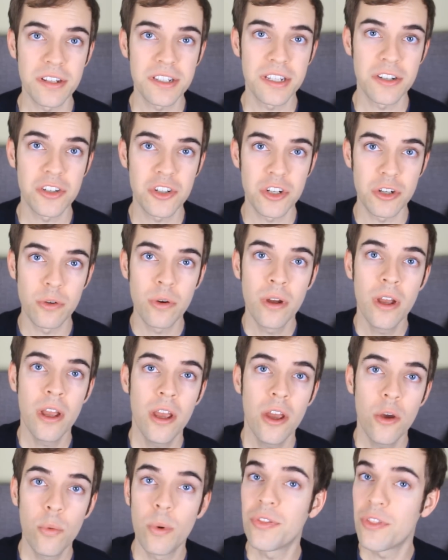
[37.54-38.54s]
this issue
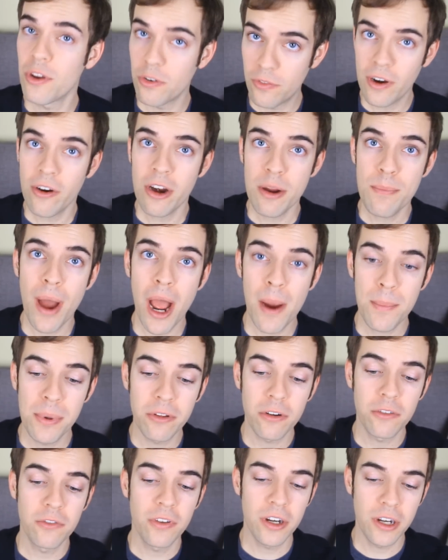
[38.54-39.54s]
with their very
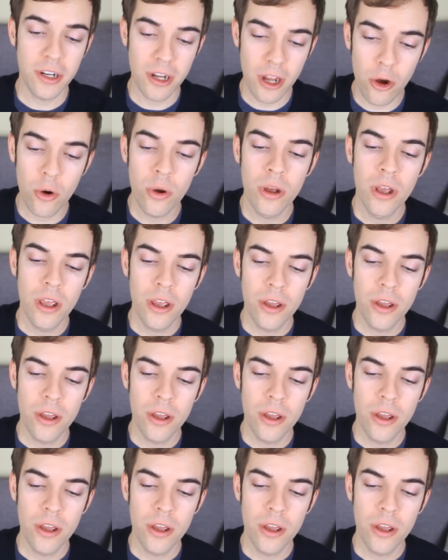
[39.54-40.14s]
popular video,